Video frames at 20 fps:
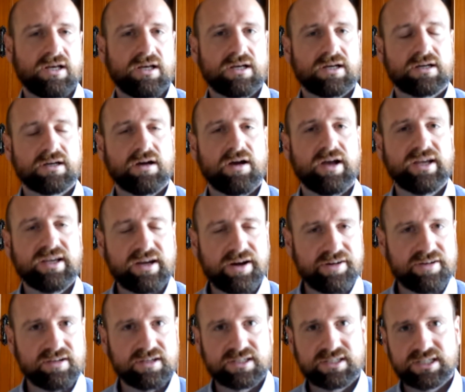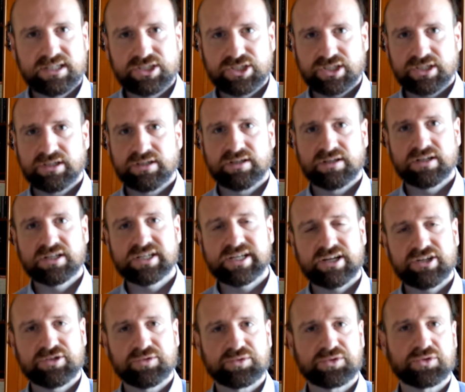I currently teach in an
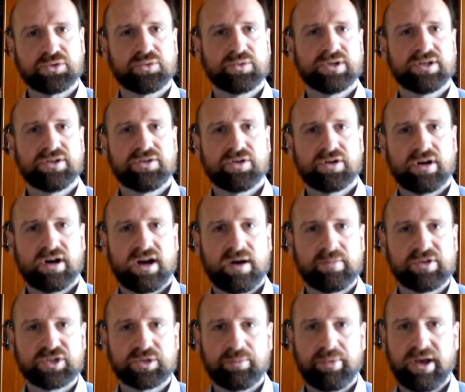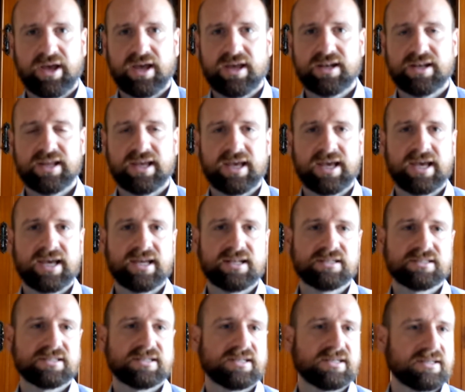international school in Yokohama, Japan,
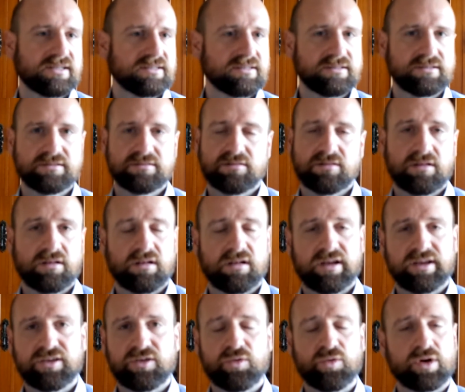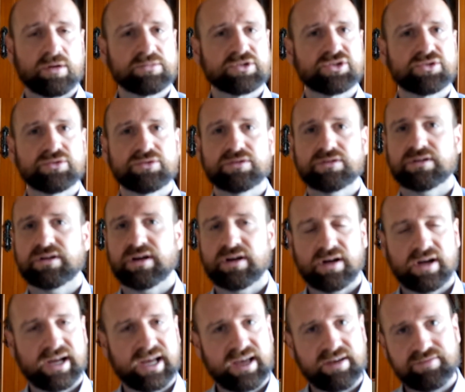and like you, I'm sure,
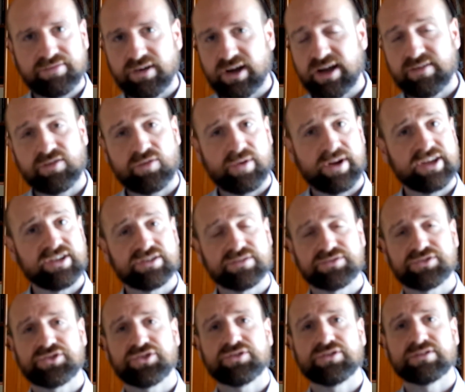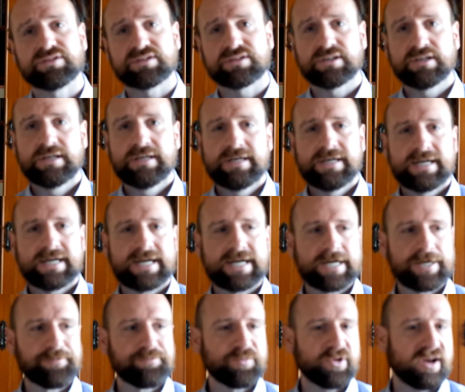I have a range of students.
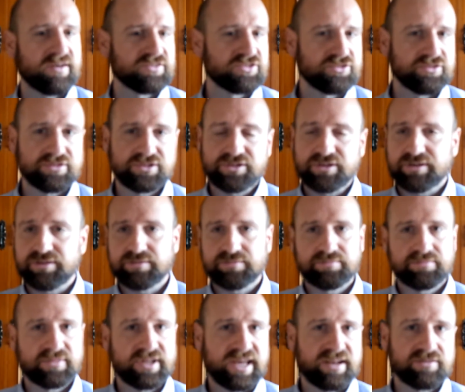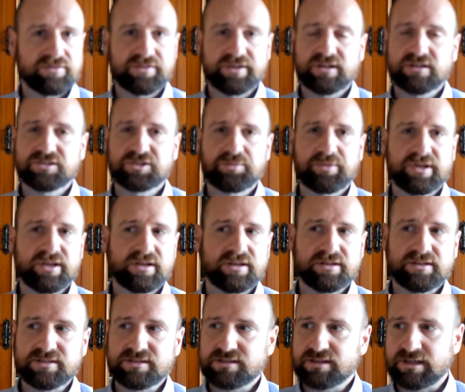I have students, native English
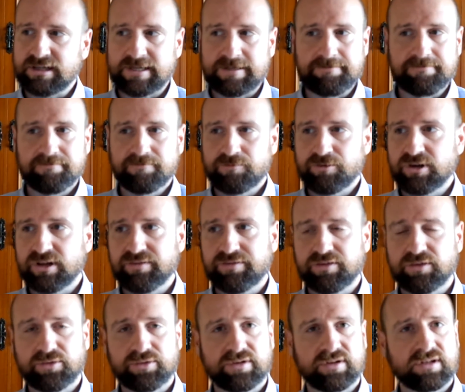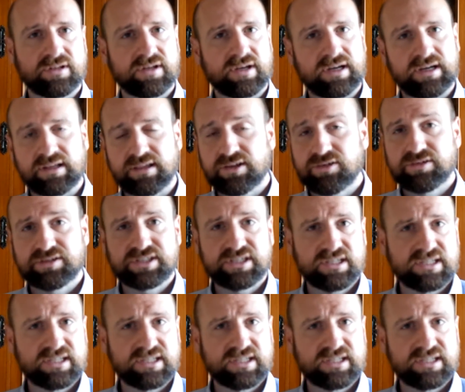speakers, really fluent literacy